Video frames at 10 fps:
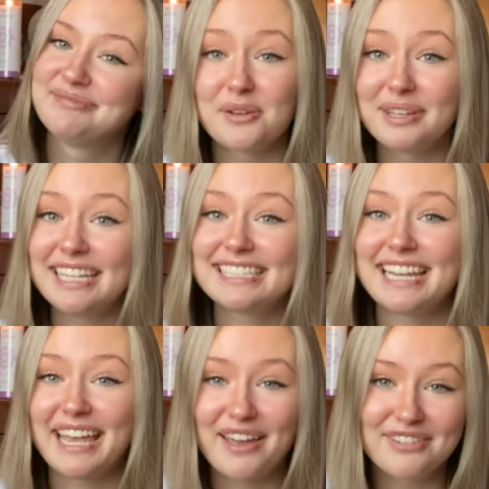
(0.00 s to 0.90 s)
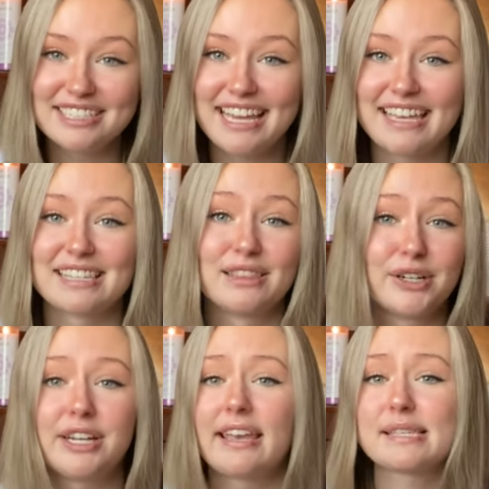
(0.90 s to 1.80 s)
We need to take every day as a
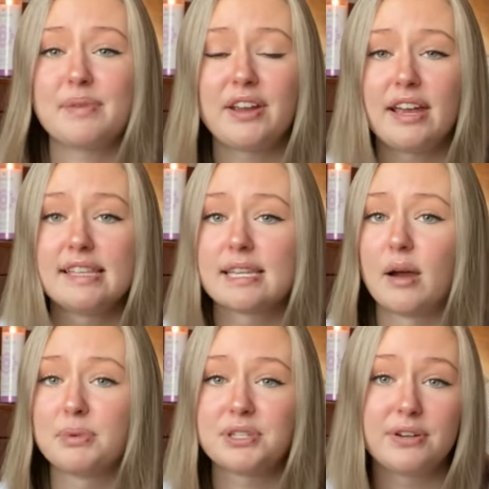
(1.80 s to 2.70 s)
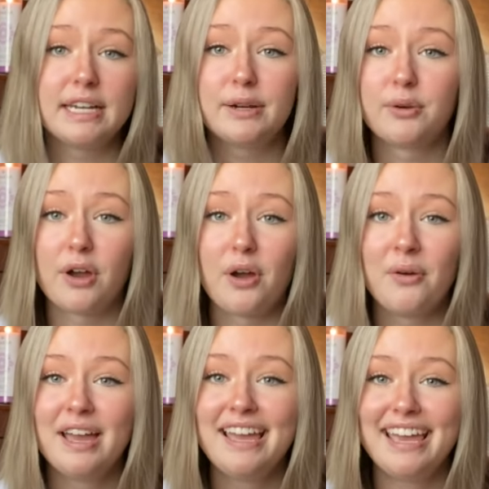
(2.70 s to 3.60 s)
learning experience, an opportunity to grow,
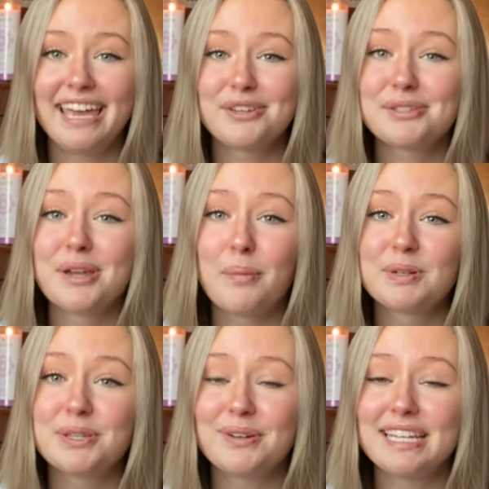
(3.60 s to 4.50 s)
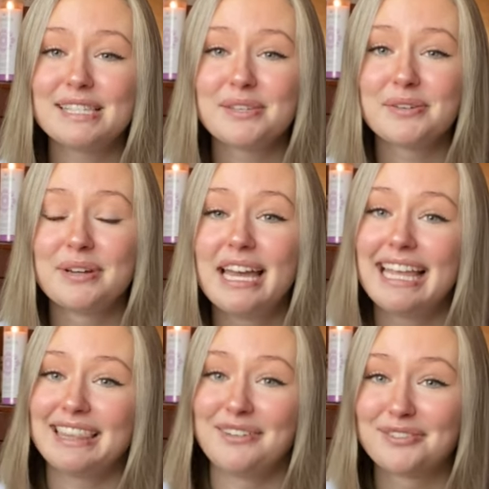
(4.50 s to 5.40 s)
and just an opportunity to
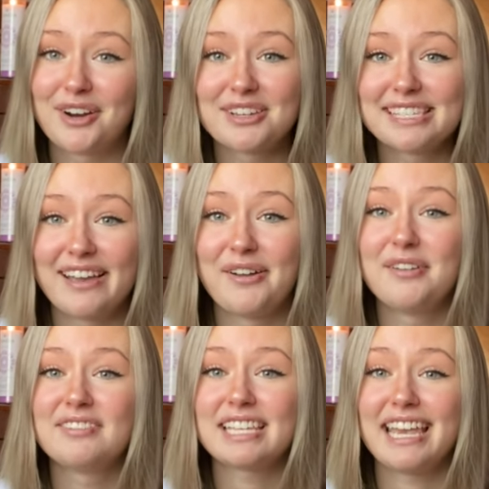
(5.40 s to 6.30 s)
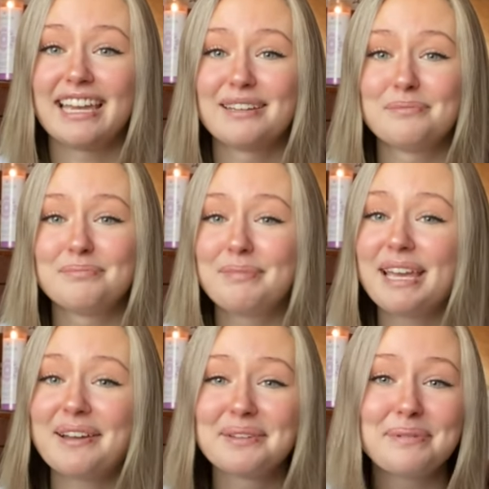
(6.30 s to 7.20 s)
live for ourselves and
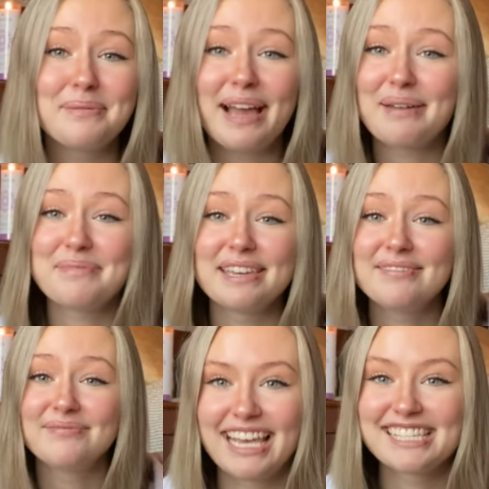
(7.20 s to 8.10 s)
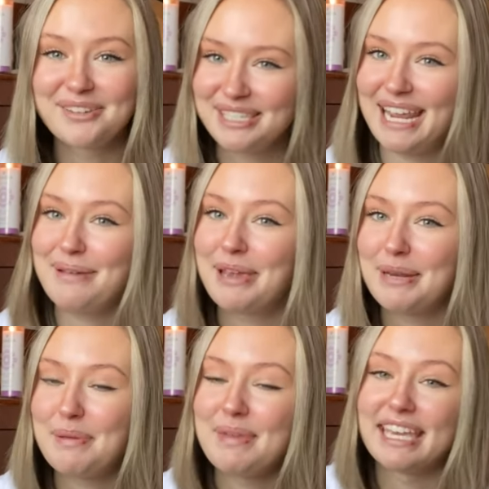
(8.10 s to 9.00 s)
make other people happy. So today I'm going
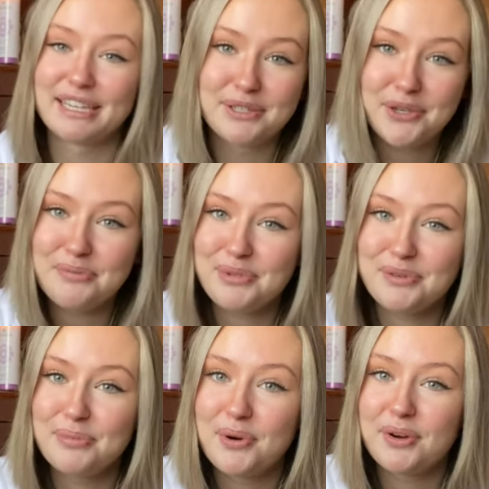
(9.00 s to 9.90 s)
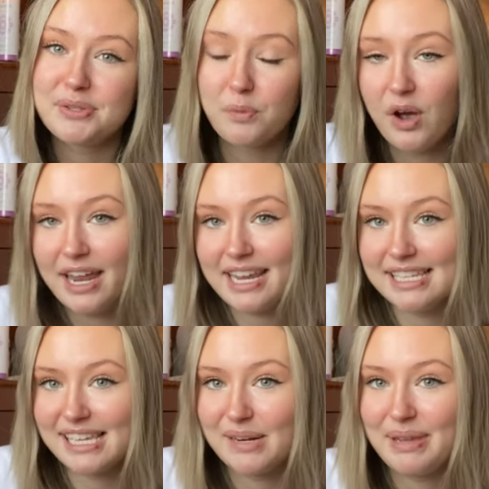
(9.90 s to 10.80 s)
to be making two mood boards. One is
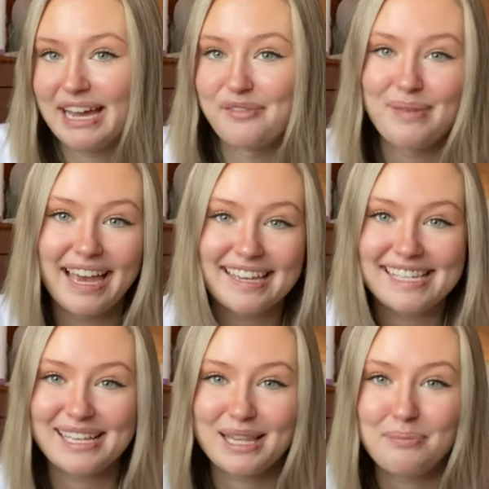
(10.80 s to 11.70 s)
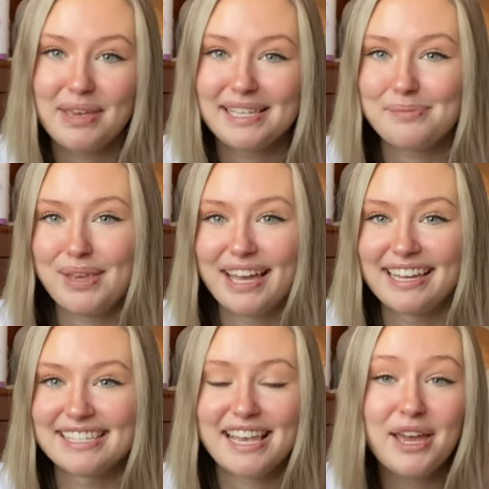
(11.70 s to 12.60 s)
going to be out of magazine clippings
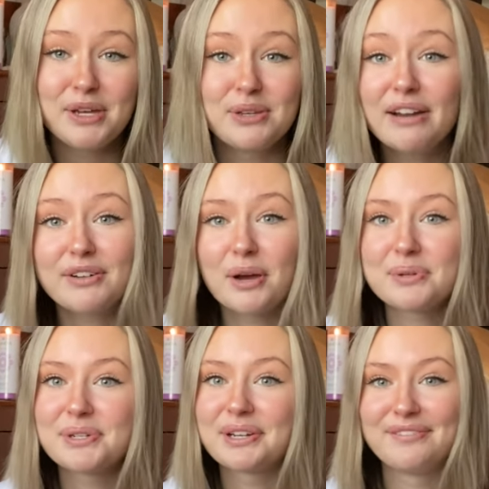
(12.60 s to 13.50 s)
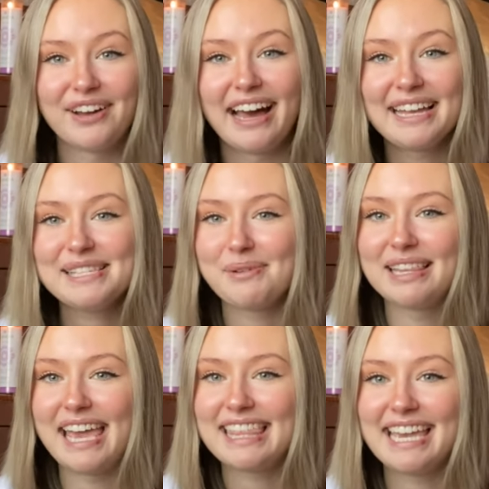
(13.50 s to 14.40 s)
because you never know what you're going to find. So I
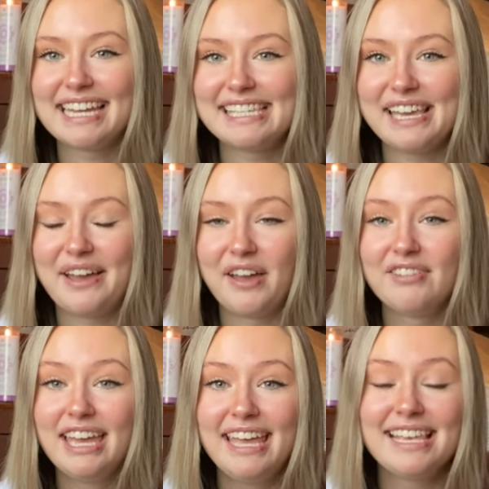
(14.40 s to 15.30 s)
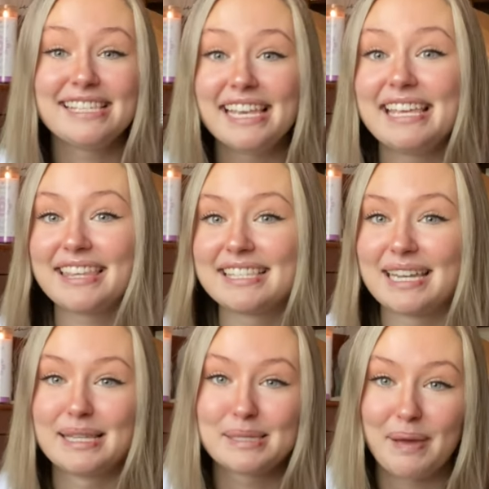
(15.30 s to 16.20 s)
like the idea of seeing things that
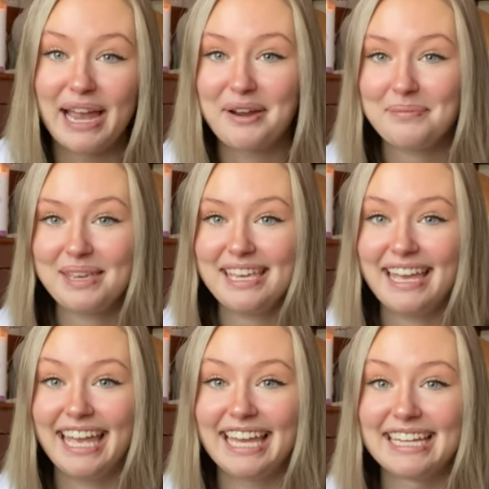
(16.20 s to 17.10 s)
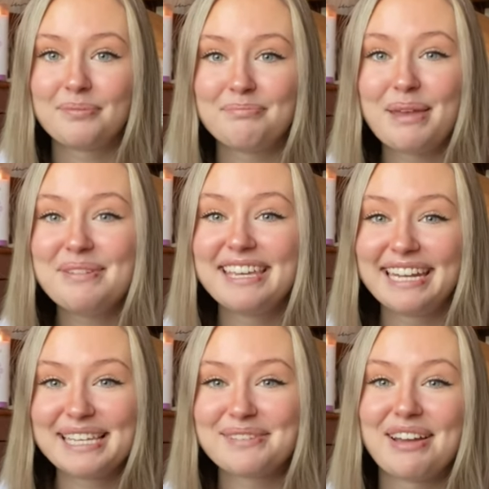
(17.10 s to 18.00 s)
inspire me and maybe
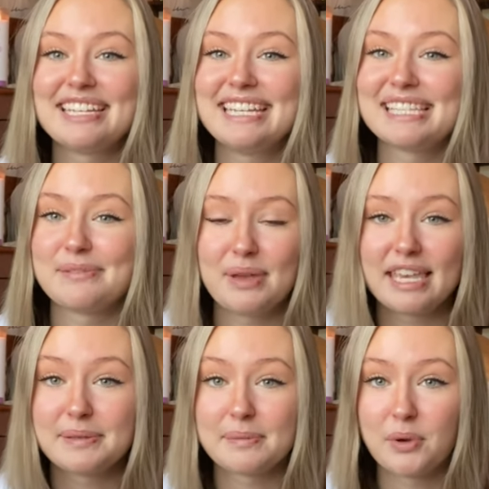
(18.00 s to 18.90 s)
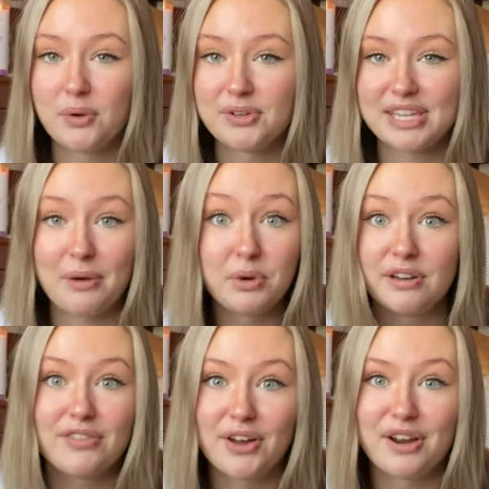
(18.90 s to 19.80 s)
getting some ideas and making some goals I wouldn't
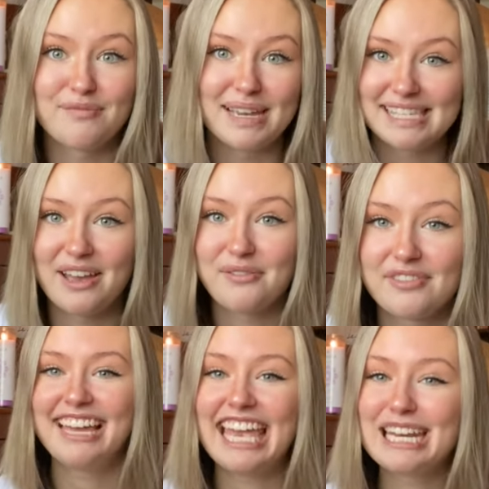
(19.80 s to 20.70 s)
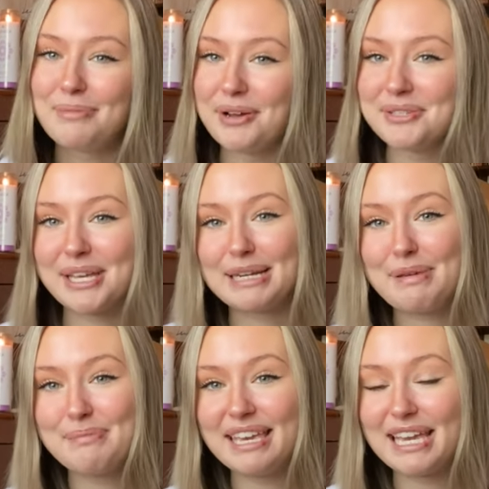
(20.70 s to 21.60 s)
have thought of myself. And I'm also going to be
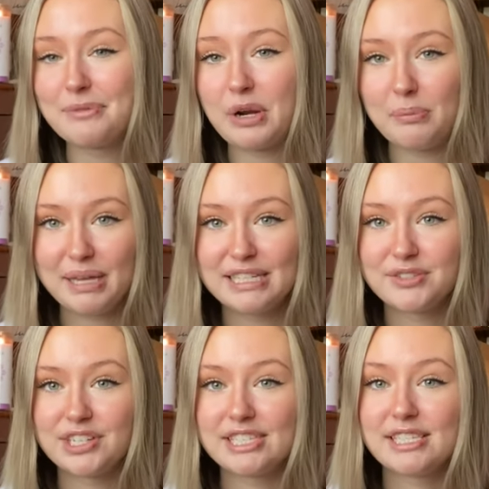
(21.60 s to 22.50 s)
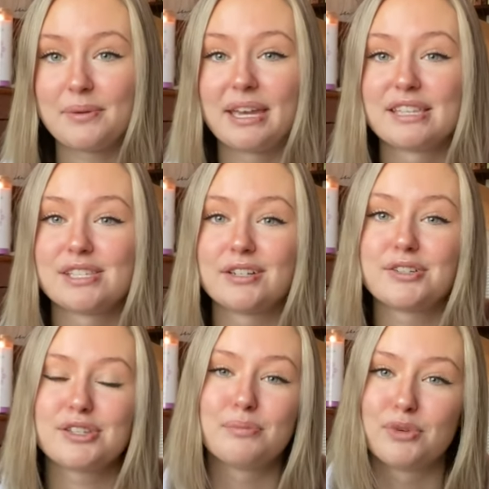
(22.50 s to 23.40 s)
making one on Pinterest so I can search
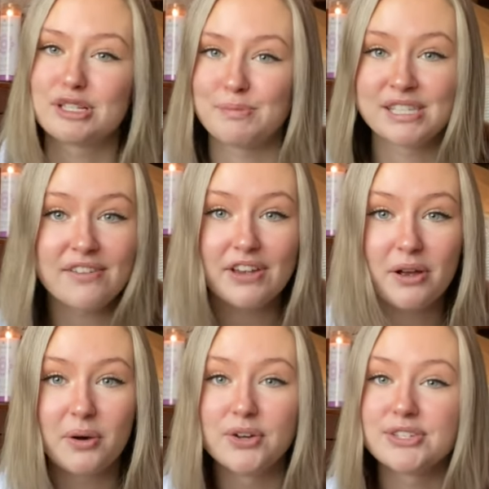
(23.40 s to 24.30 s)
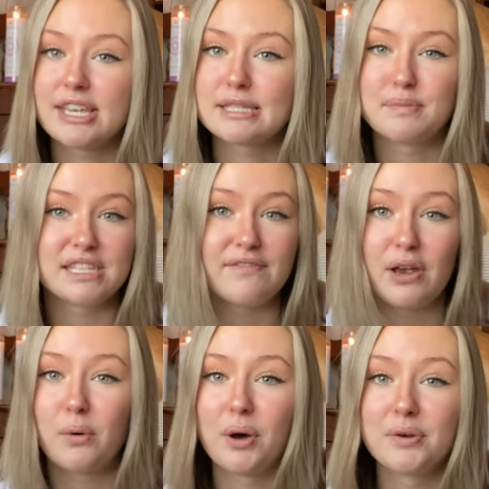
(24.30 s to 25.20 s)
some more specific goals, specific
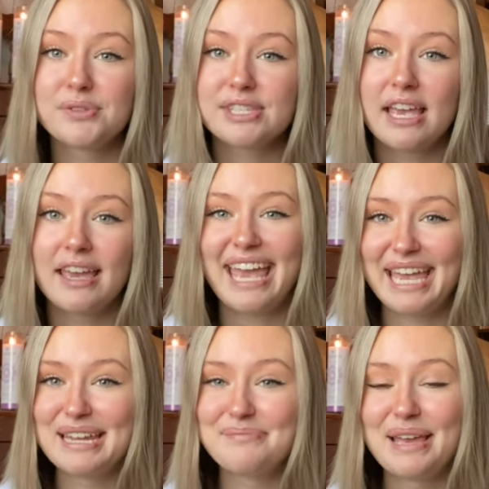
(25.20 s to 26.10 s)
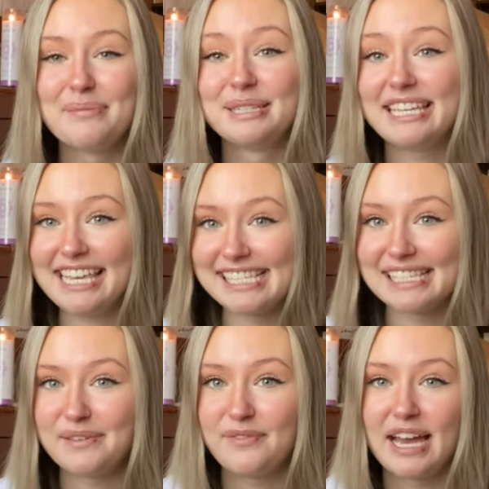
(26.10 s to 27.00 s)
quotes, and be able to
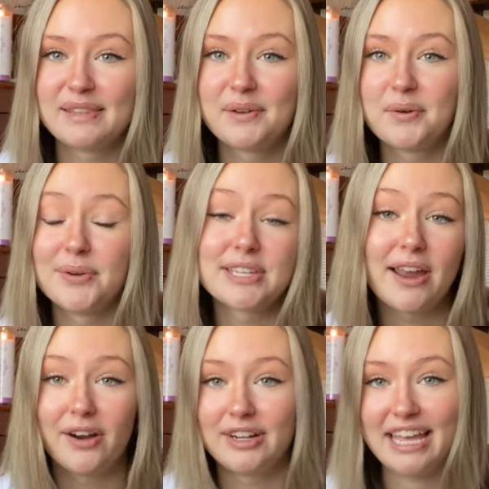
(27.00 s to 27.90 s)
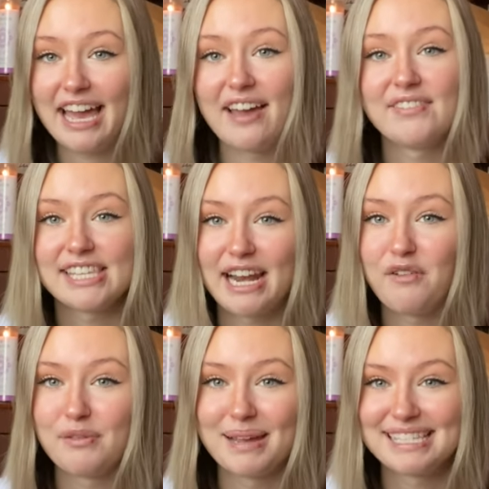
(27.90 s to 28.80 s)
easily find the goals I already have set out
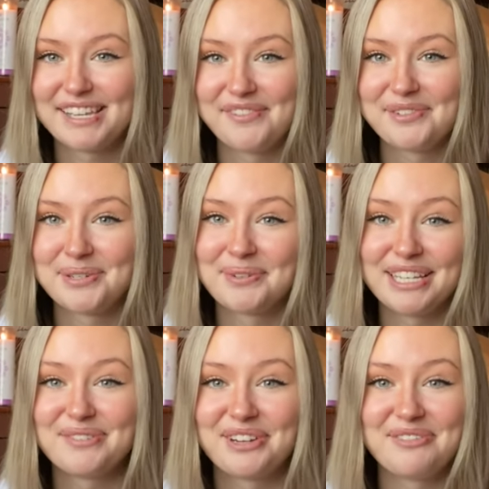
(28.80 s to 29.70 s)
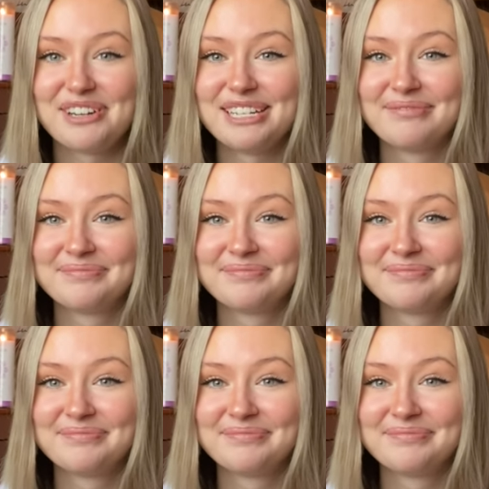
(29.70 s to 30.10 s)
for myself for 2021.